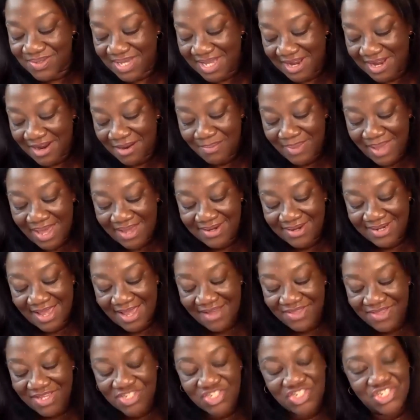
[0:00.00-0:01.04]
care about and how
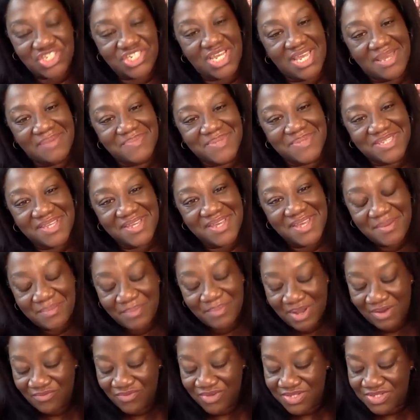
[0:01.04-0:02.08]
that shapes
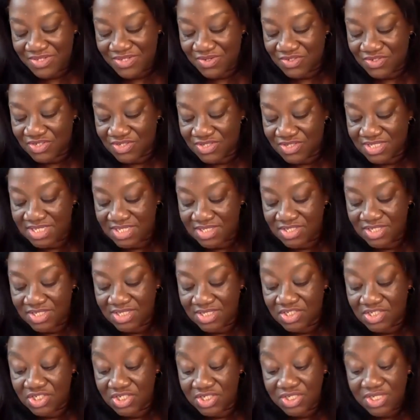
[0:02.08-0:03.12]
my research and teaching
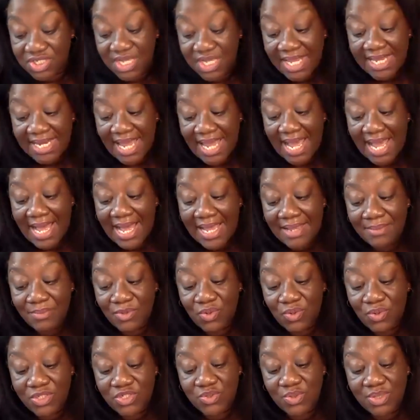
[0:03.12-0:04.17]
agenda. And I'm
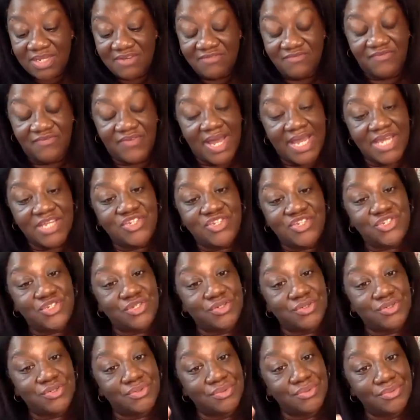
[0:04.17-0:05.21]
going to invite
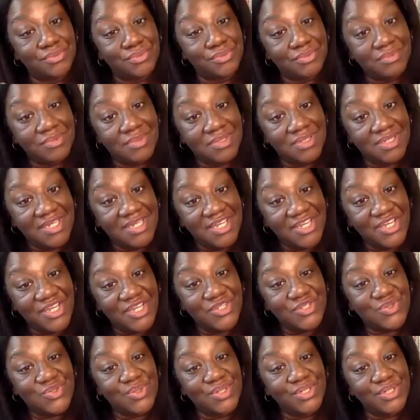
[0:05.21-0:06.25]
you
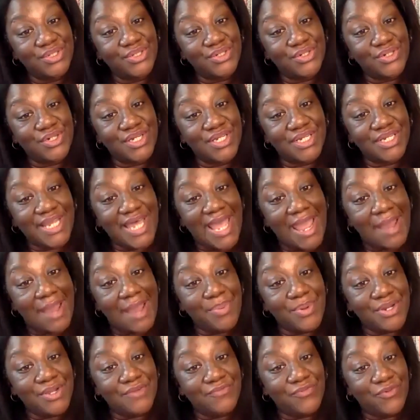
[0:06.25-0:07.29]
into a little
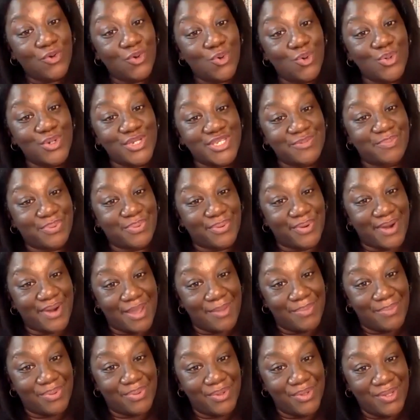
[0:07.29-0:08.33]
collaborative course
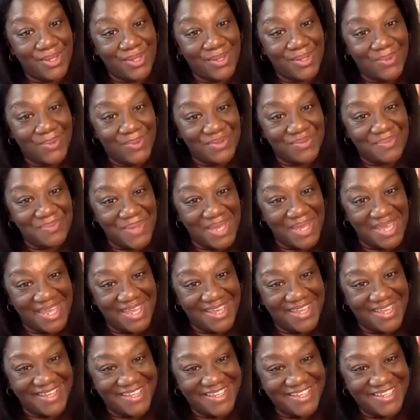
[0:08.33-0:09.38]
prep with me.